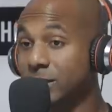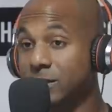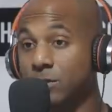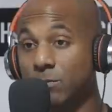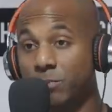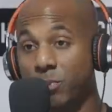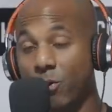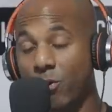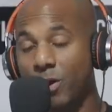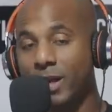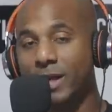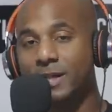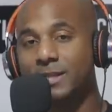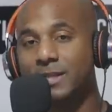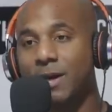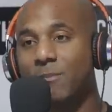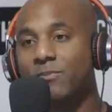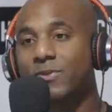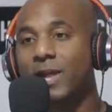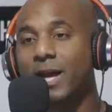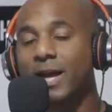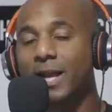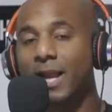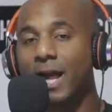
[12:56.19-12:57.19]
disappointed because
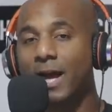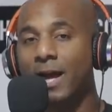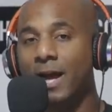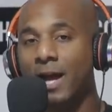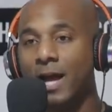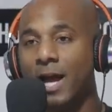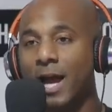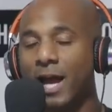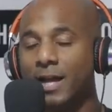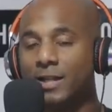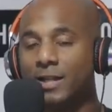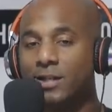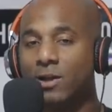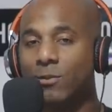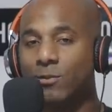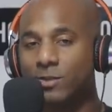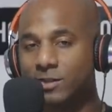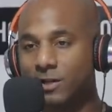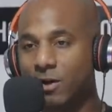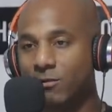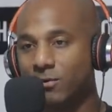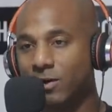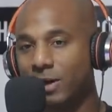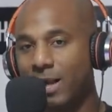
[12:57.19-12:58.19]
I'm thinking like, and then
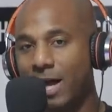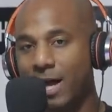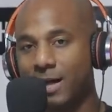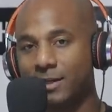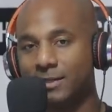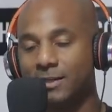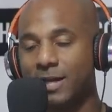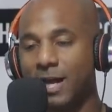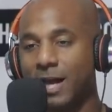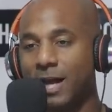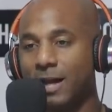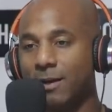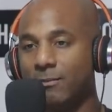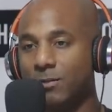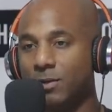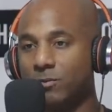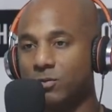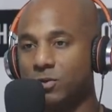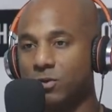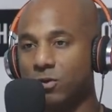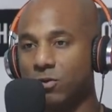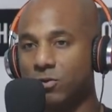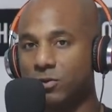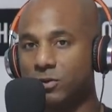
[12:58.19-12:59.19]
once I realized, damn,
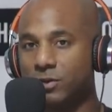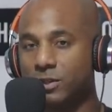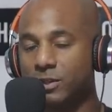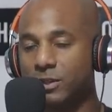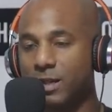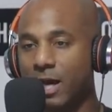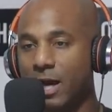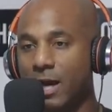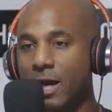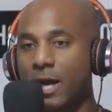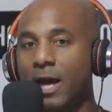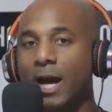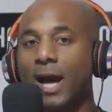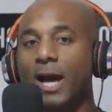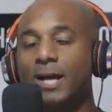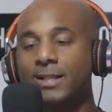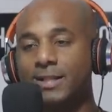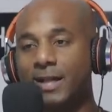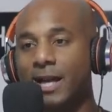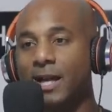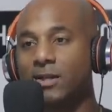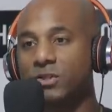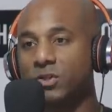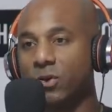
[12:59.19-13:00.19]
them Jones is not. And
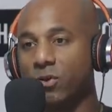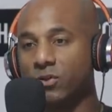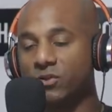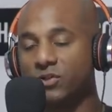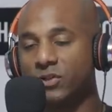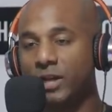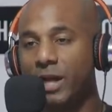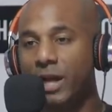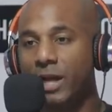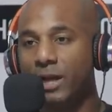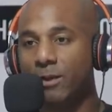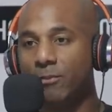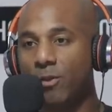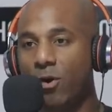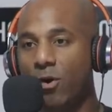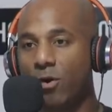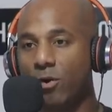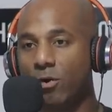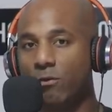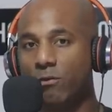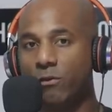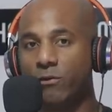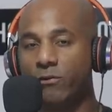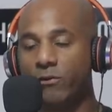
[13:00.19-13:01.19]
then I start seeing them
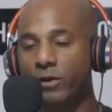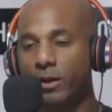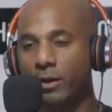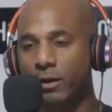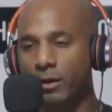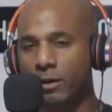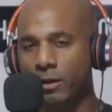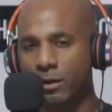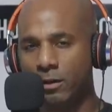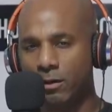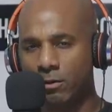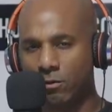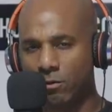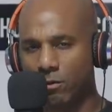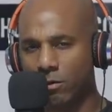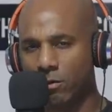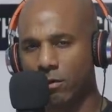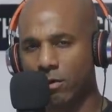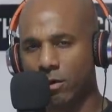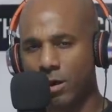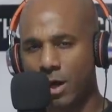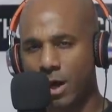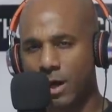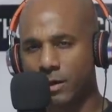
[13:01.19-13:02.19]
all over Philly, uh,
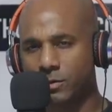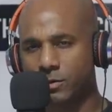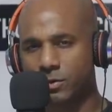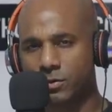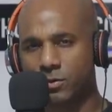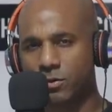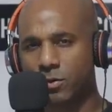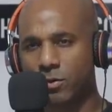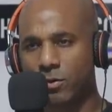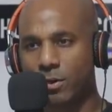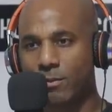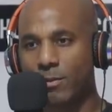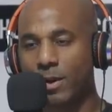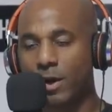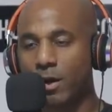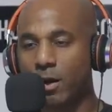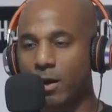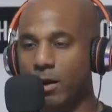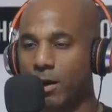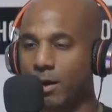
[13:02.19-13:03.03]
hands and stone. I'm like,